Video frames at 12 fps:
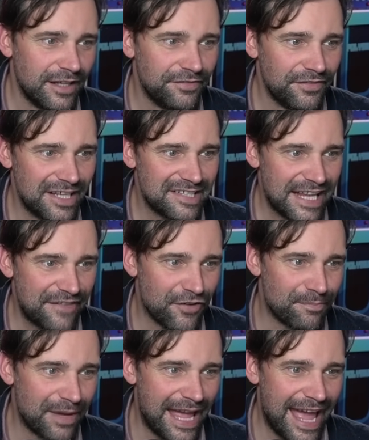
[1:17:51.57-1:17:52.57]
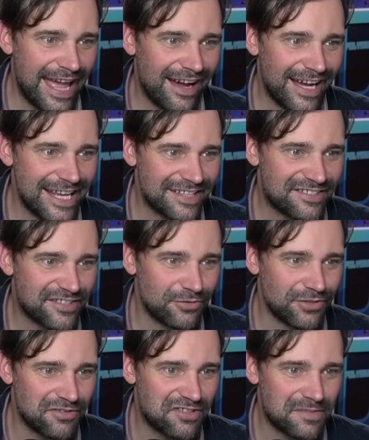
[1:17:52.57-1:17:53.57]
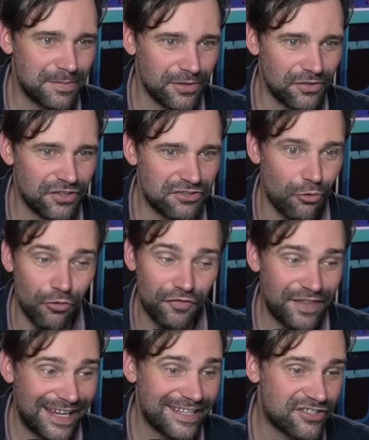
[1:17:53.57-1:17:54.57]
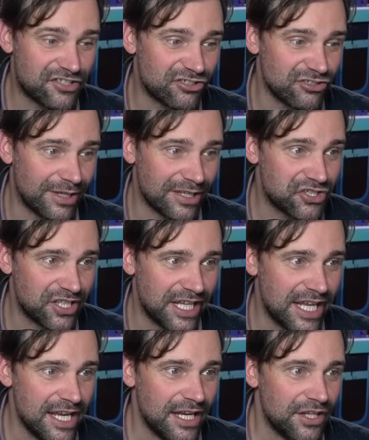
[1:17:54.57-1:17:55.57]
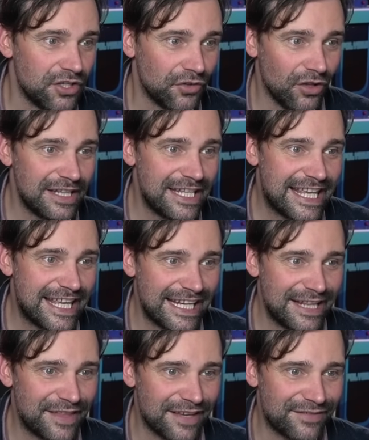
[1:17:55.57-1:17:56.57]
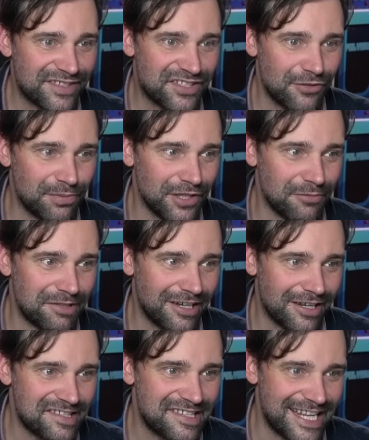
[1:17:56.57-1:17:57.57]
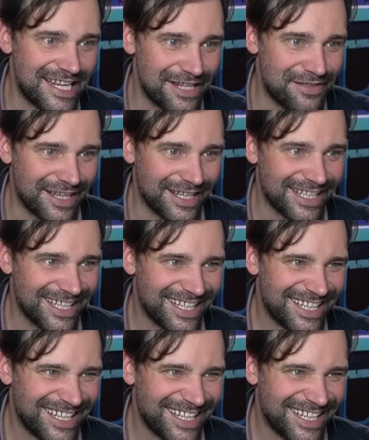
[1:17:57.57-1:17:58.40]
Nice effort, but AI is so noticeable on the dwarf. That is true, actually. You're not leaking anything if it's so blurred we can't see anything.